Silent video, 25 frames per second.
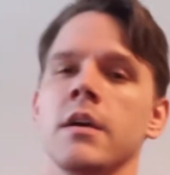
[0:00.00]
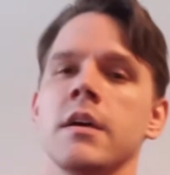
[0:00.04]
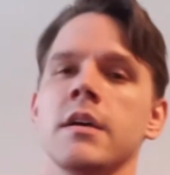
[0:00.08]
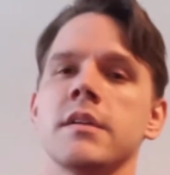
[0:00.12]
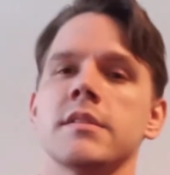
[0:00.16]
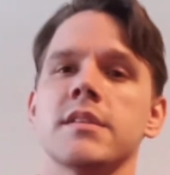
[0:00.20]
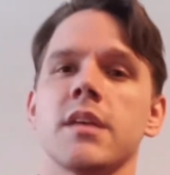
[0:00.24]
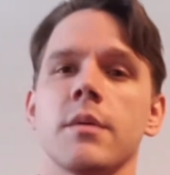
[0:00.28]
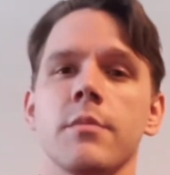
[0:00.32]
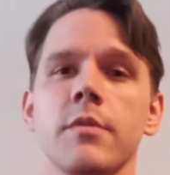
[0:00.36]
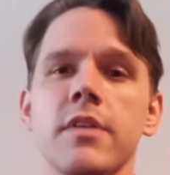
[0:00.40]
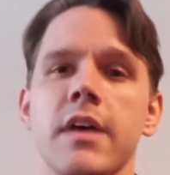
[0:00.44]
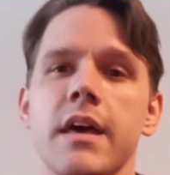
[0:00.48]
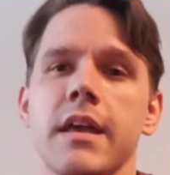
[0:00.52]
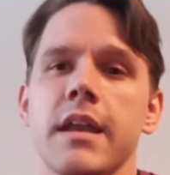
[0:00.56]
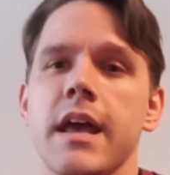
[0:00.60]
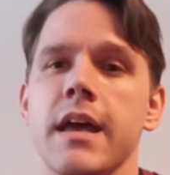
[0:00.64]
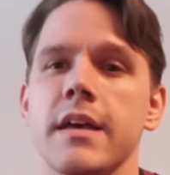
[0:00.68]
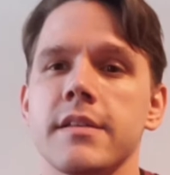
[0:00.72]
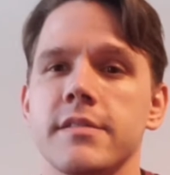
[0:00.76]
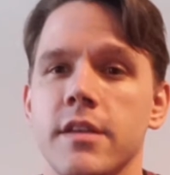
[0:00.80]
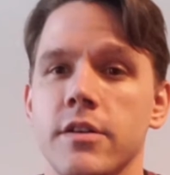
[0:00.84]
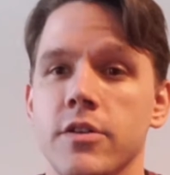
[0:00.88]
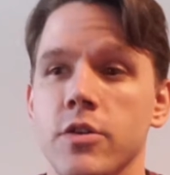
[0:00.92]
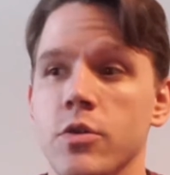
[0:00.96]
Some of that
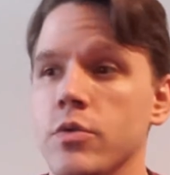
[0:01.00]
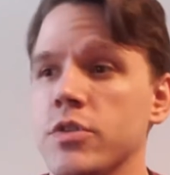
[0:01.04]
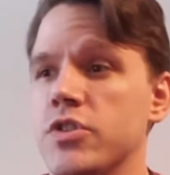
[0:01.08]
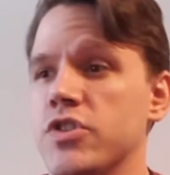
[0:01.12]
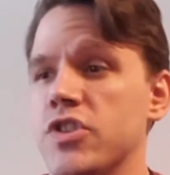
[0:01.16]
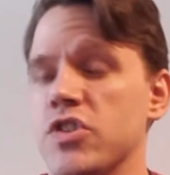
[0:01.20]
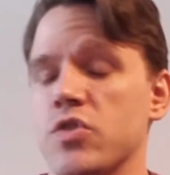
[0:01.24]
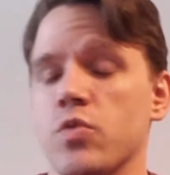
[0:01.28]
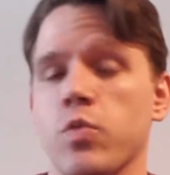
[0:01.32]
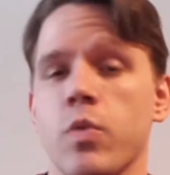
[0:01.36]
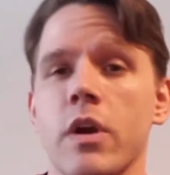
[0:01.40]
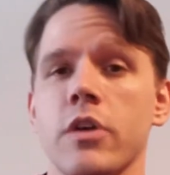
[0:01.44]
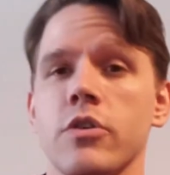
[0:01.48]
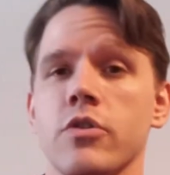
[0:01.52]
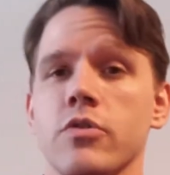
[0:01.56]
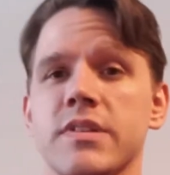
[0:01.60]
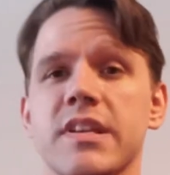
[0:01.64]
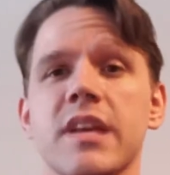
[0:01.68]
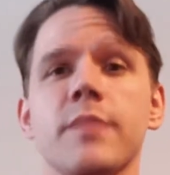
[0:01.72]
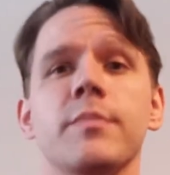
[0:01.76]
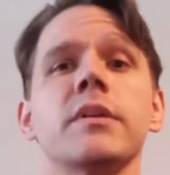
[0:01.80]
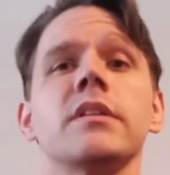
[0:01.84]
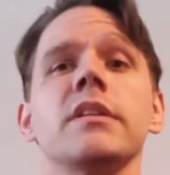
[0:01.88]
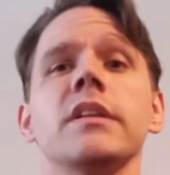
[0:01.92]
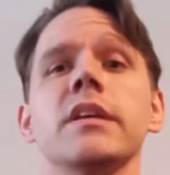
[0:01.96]
has to do with just where you're
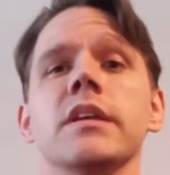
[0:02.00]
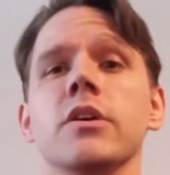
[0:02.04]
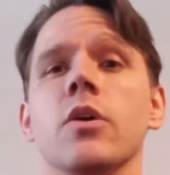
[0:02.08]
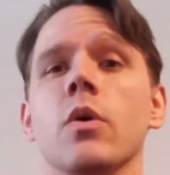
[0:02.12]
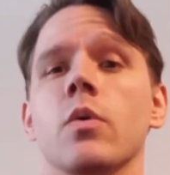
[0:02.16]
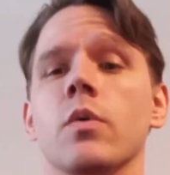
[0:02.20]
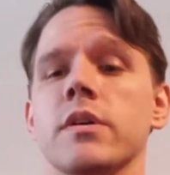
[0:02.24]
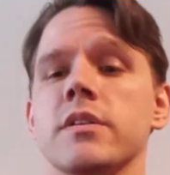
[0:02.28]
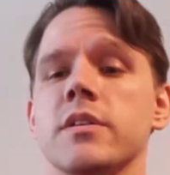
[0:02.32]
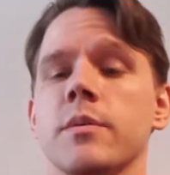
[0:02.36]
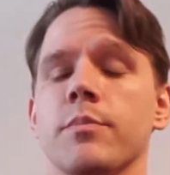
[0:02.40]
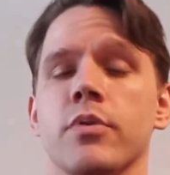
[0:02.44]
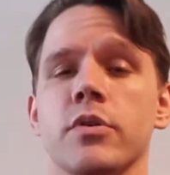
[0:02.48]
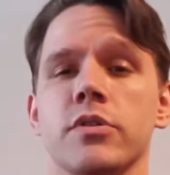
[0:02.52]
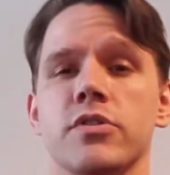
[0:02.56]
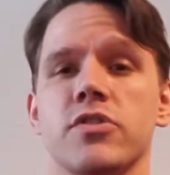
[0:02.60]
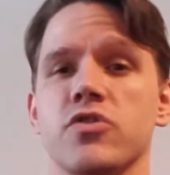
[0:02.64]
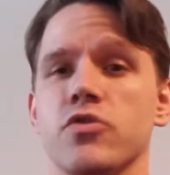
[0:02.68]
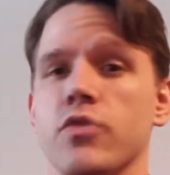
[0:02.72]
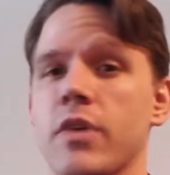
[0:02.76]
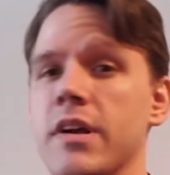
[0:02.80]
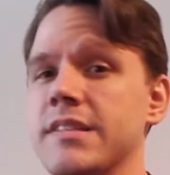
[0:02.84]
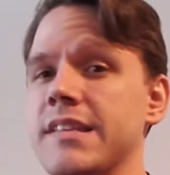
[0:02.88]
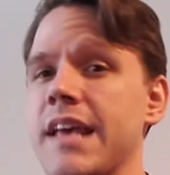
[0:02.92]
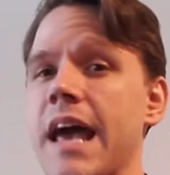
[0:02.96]
typically going to put
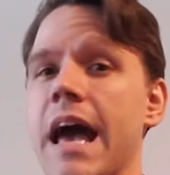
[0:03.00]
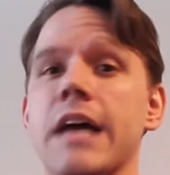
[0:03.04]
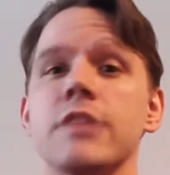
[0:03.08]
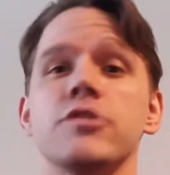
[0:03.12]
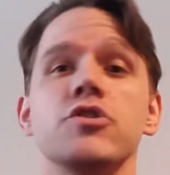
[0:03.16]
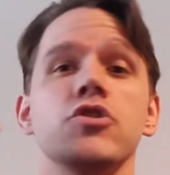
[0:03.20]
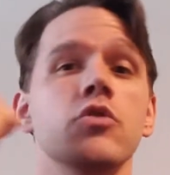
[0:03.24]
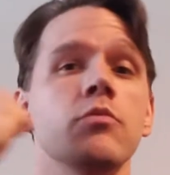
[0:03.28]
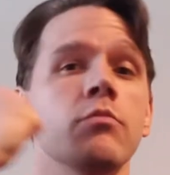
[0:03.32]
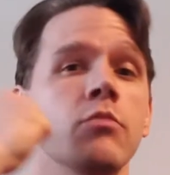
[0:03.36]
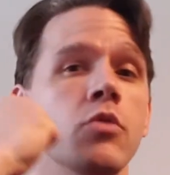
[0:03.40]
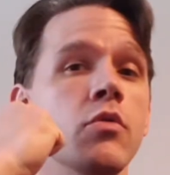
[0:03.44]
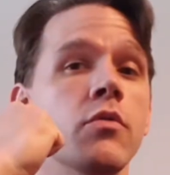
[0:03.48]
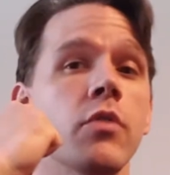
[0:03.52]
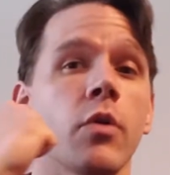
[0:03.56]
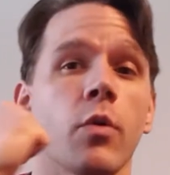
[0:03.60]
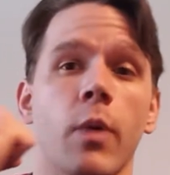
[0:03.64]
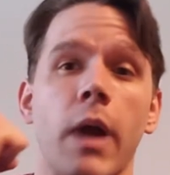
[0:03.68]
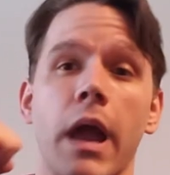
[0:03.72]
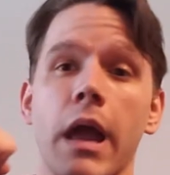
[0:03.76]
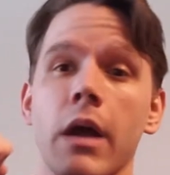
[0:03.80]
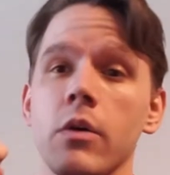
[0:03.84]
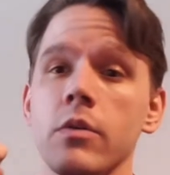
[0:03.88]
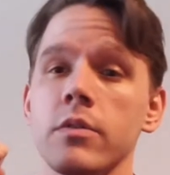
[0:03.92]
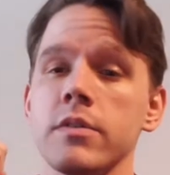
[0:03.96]
stress as you move
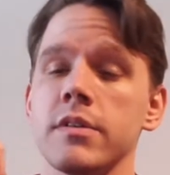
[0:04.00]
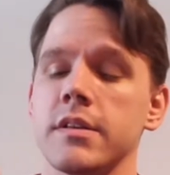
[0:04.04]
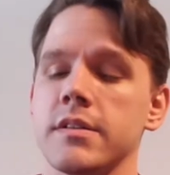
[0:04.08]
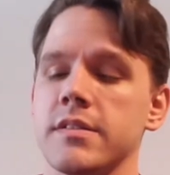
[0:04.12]
around,